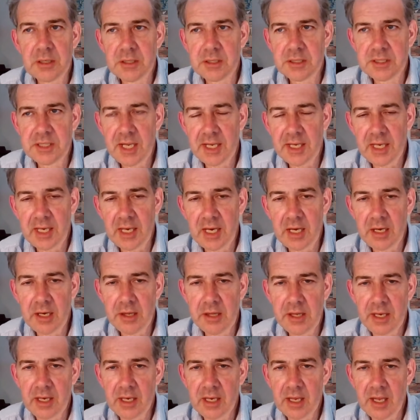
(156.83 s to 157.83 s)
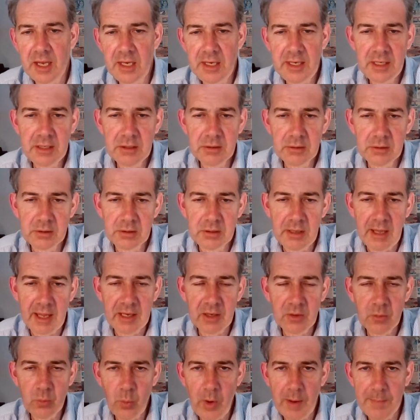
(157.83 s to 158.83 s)
taking anything illegal, like
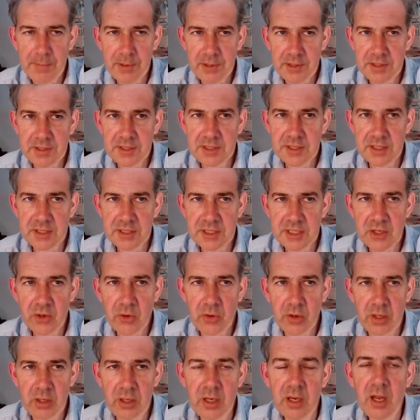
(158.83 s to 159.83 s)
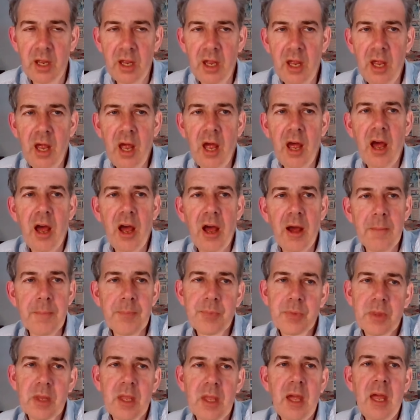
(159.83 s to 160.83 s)
weapons and so
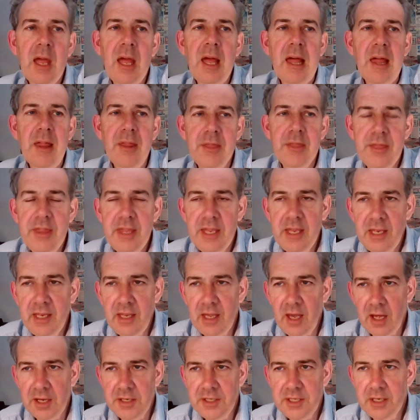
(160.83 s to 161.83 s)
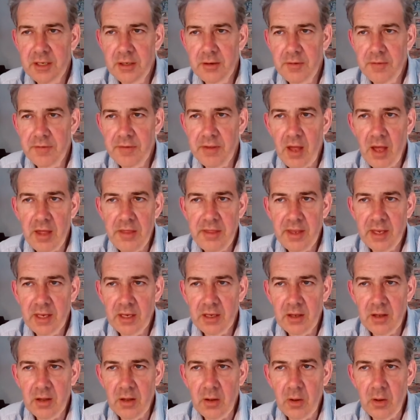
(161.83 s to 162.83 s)
on. The idea of, I think,